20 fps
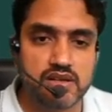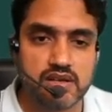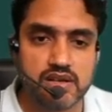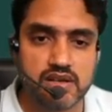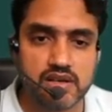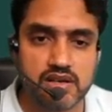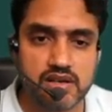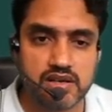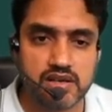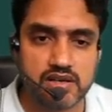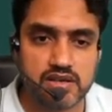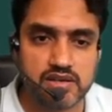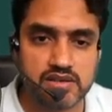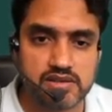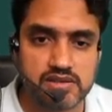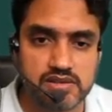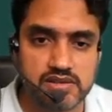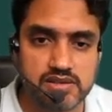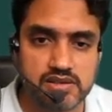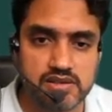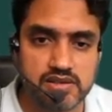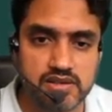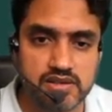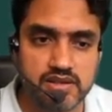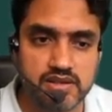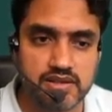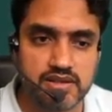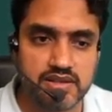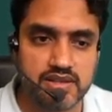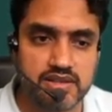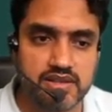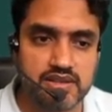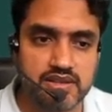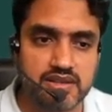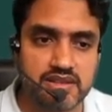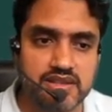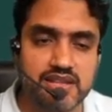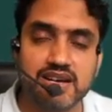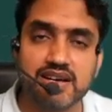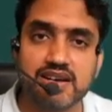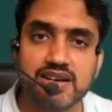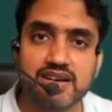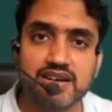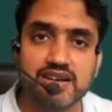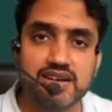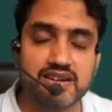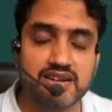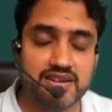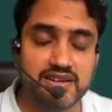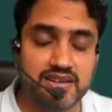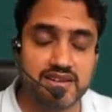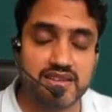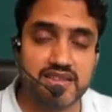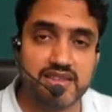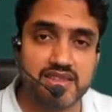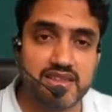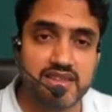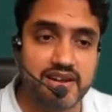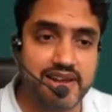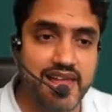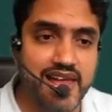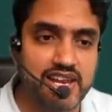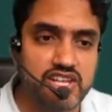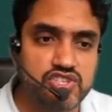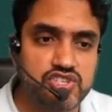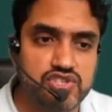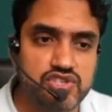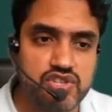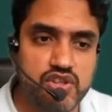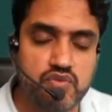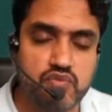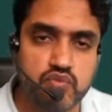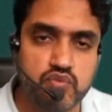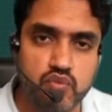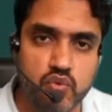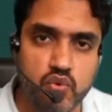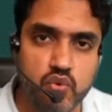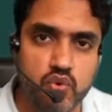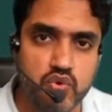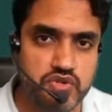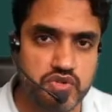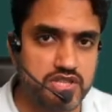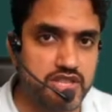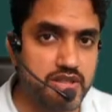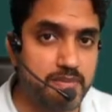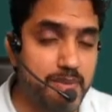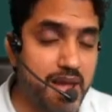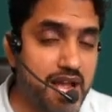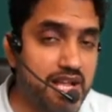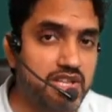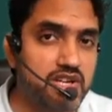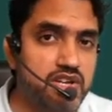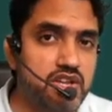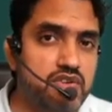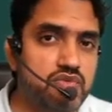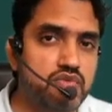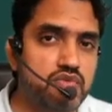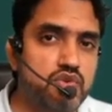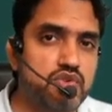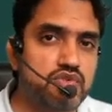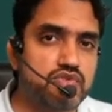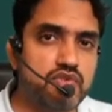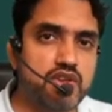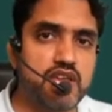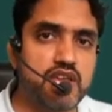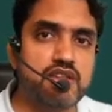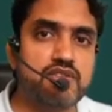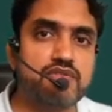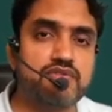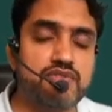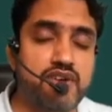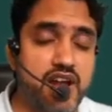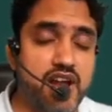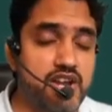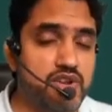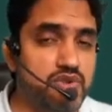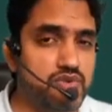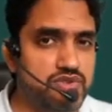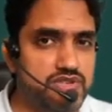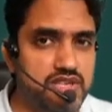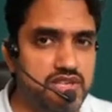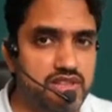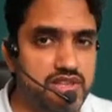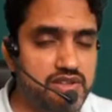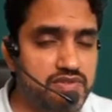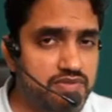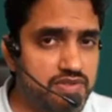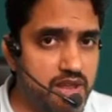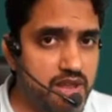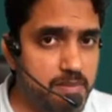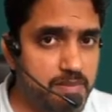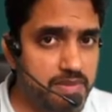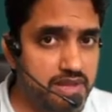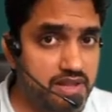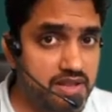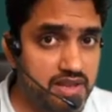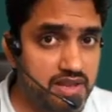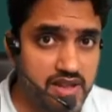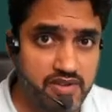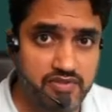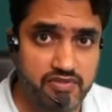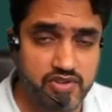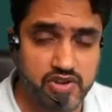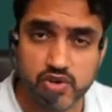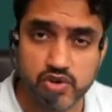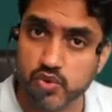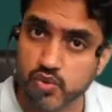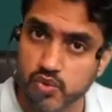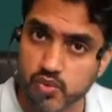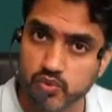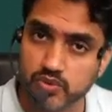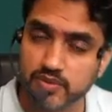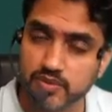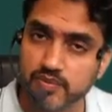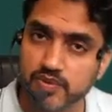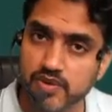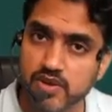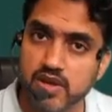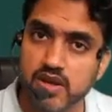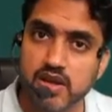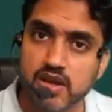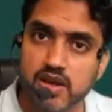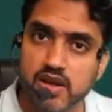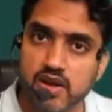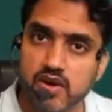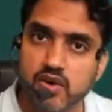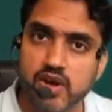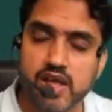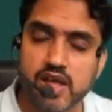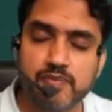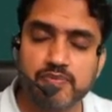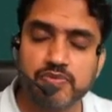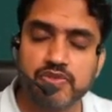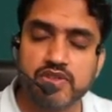uh the the direction of force, the magnetic force, we can find using the Fleming left hand rule. Okay,